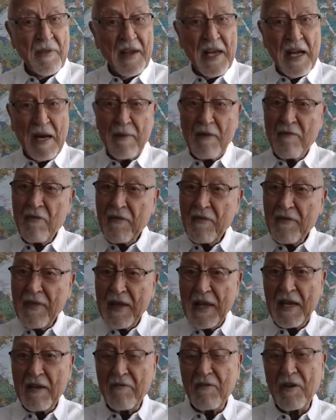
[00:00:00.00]
And I'm even
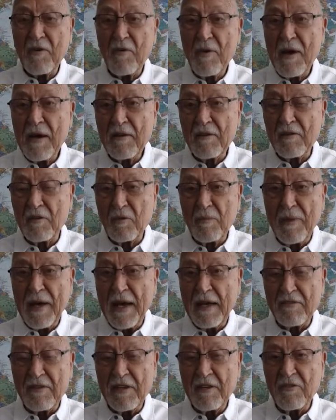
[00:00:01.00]
thinking of the Chronicles
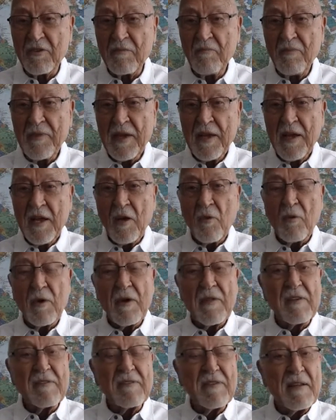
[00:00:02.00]
passage where
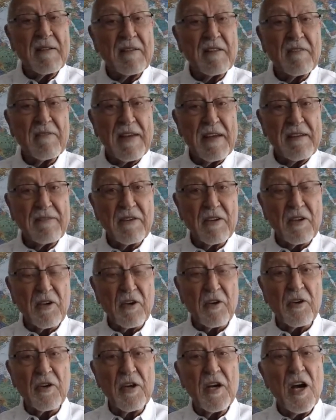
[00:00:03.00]
the sons of
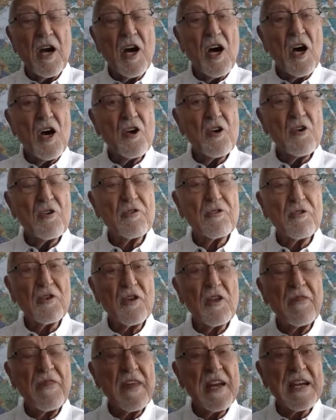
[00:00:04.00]
Issachar
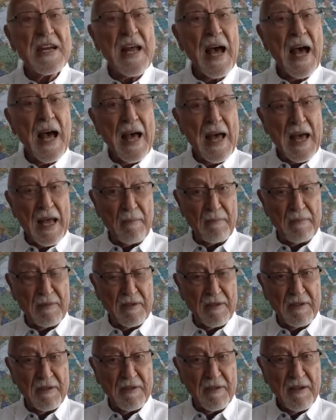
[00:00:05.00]
understood the times
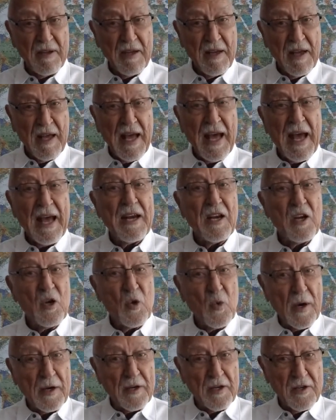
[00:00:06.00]
and knew
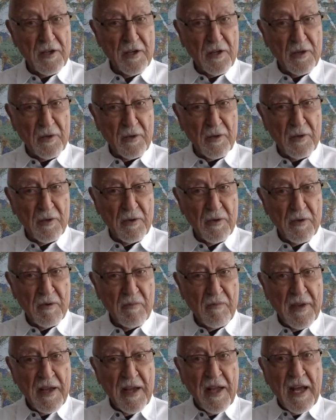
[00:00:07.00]
what to do.
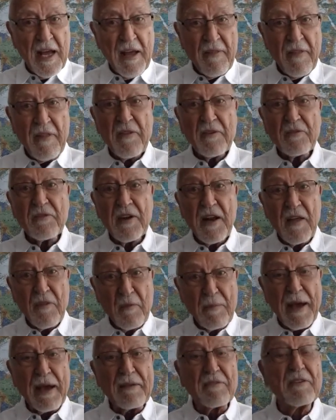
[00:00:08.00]
And then there's another
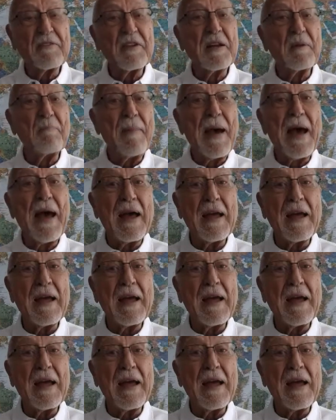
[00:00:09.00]
passage in